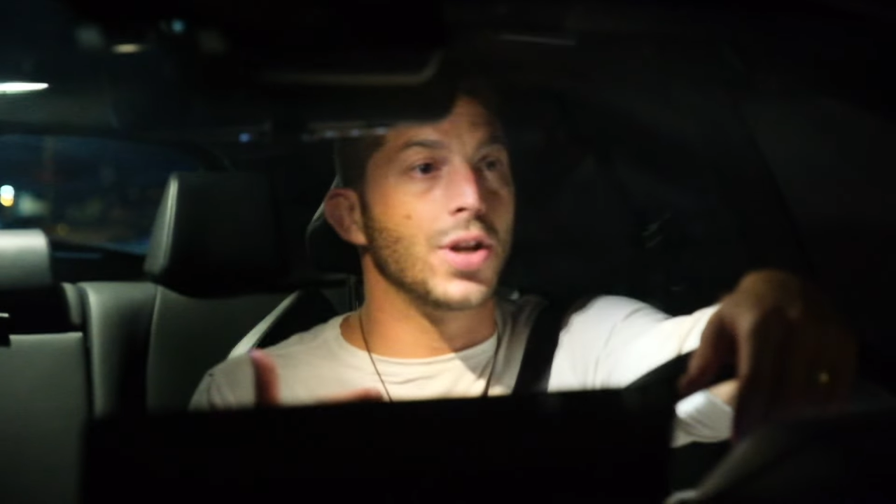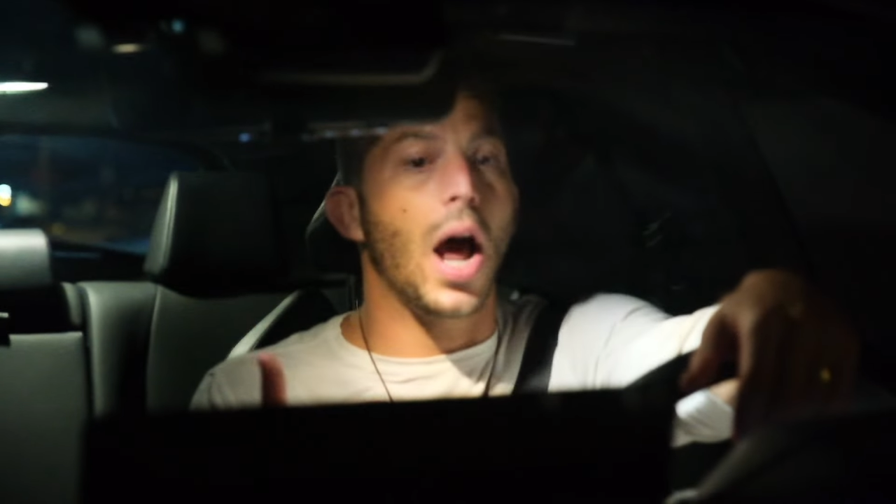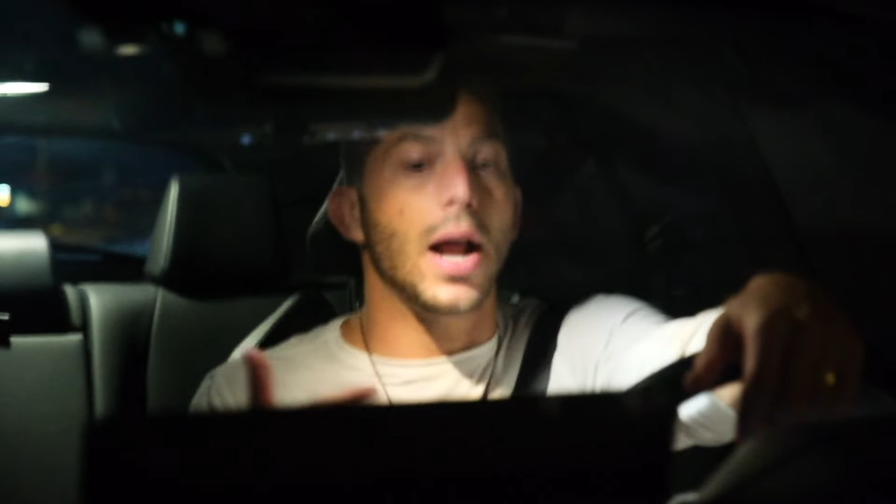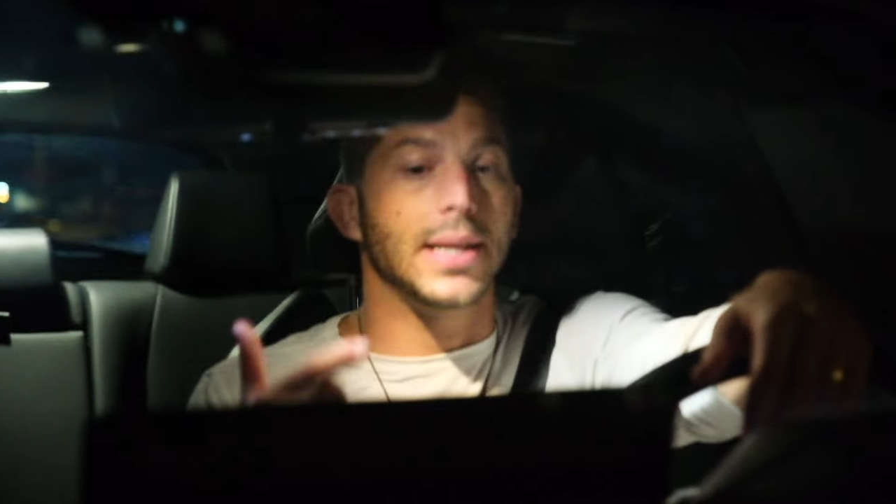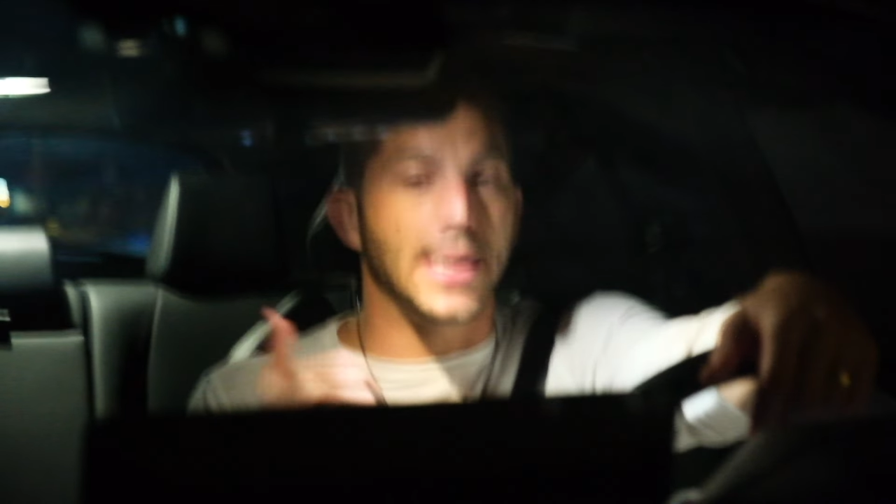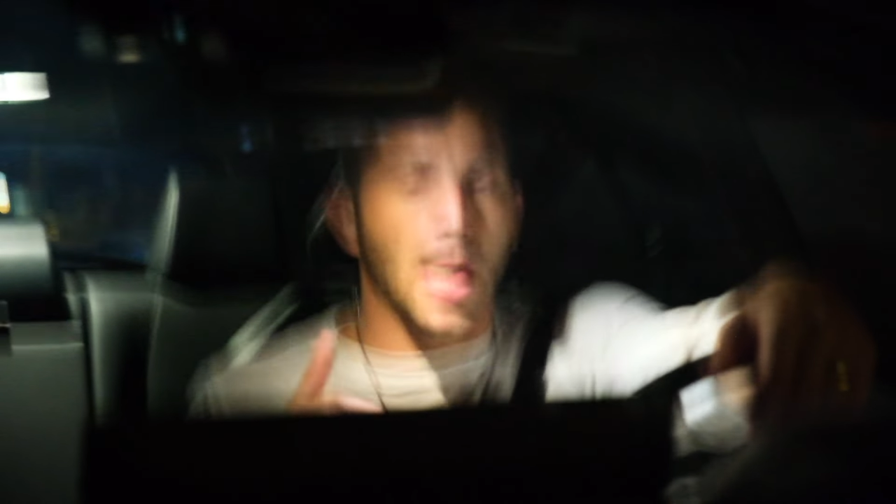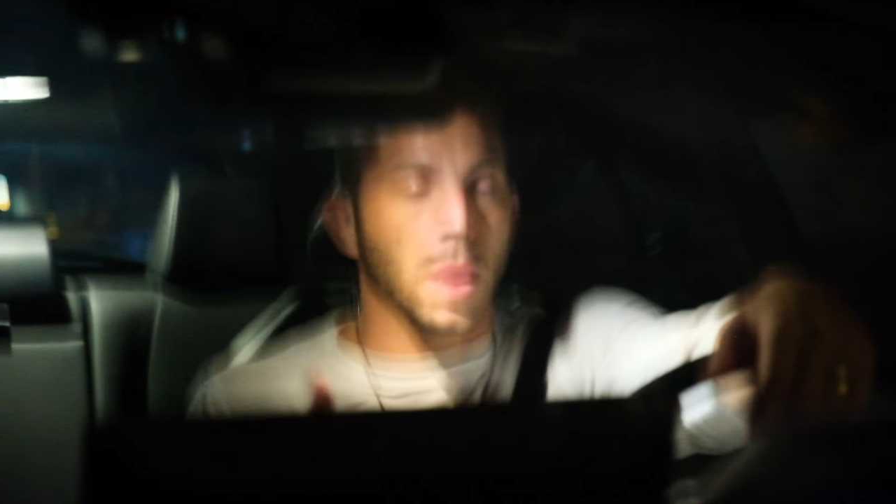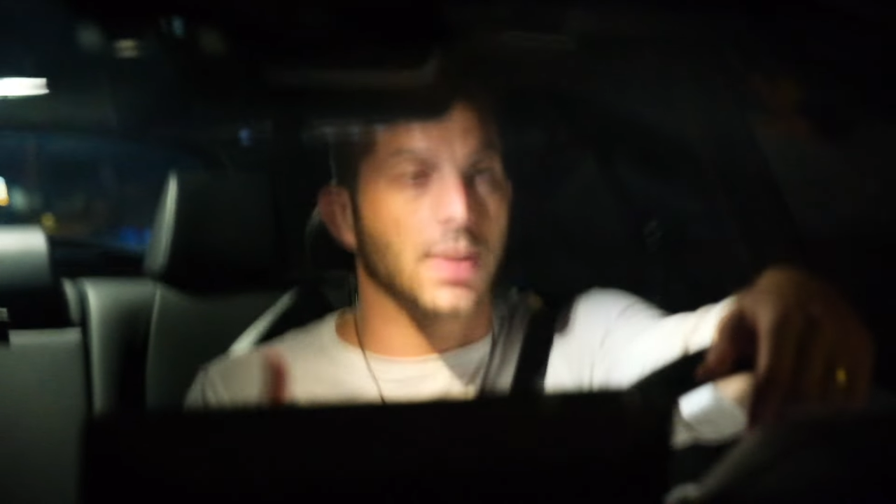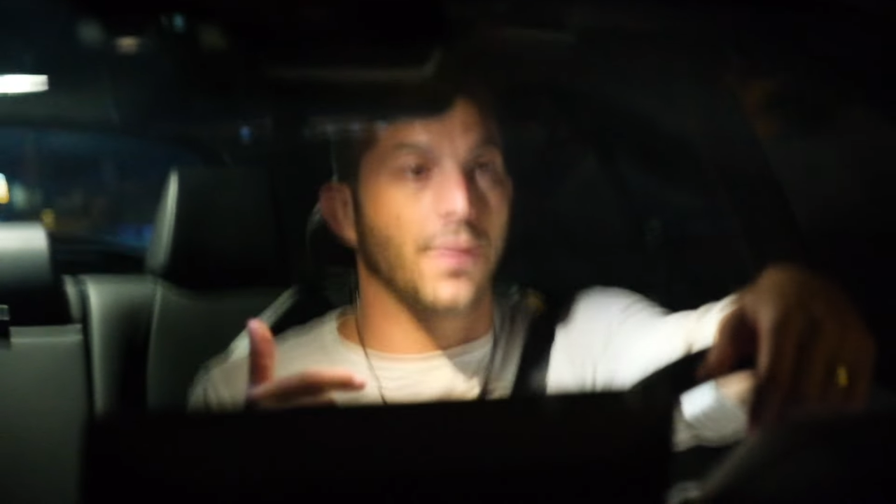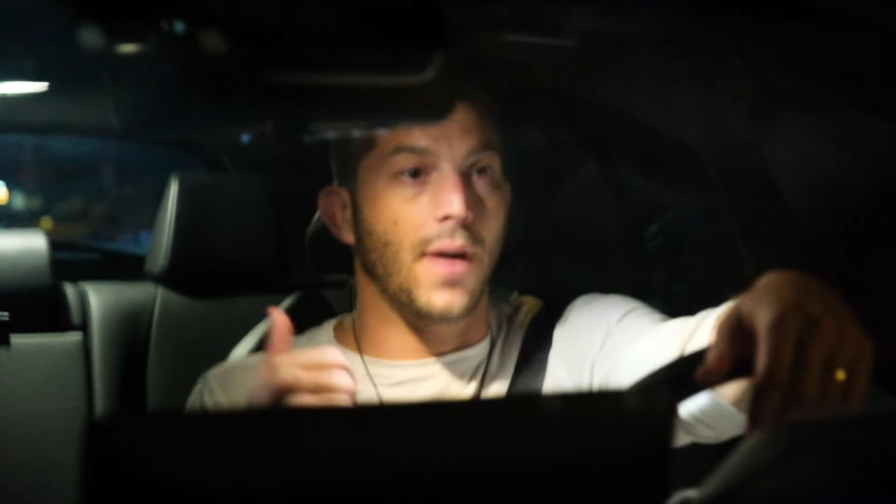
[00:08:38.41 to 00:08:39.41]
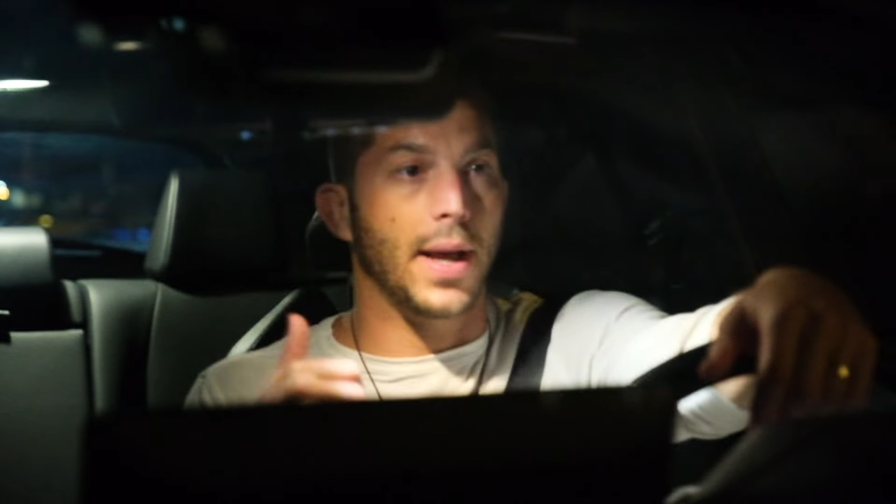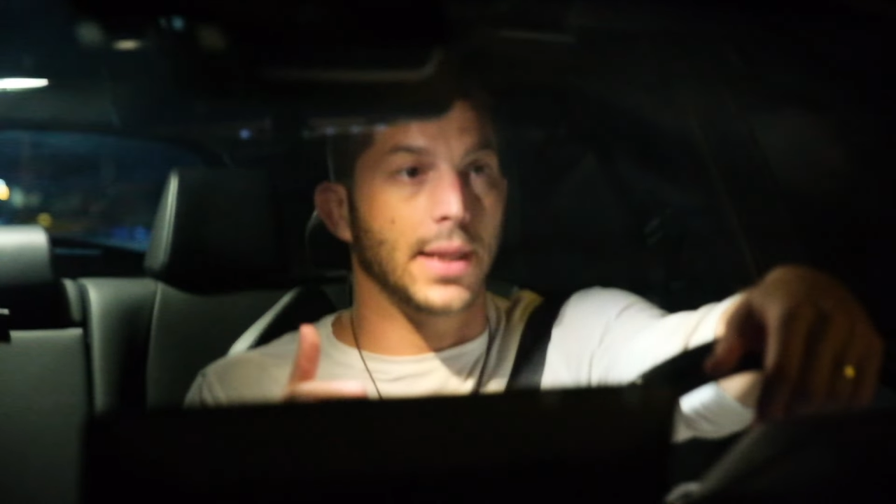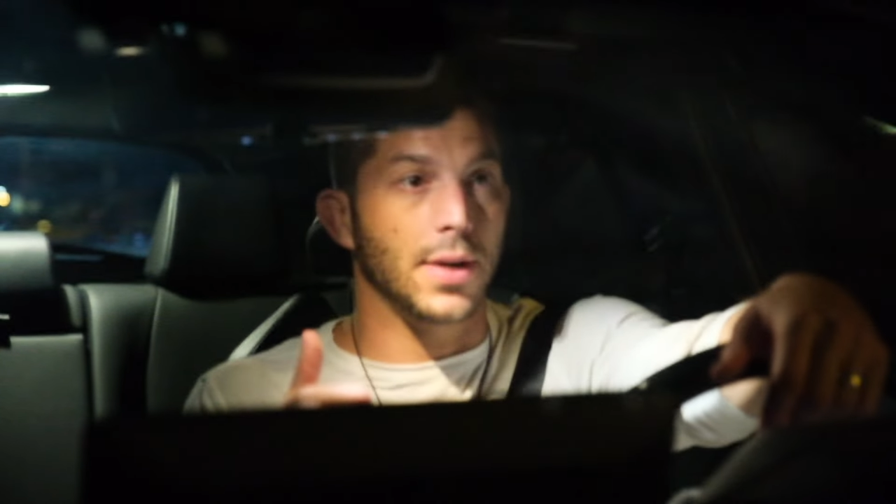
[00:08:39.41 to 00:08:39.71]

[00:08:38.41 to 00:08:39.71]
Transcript: not detoxifying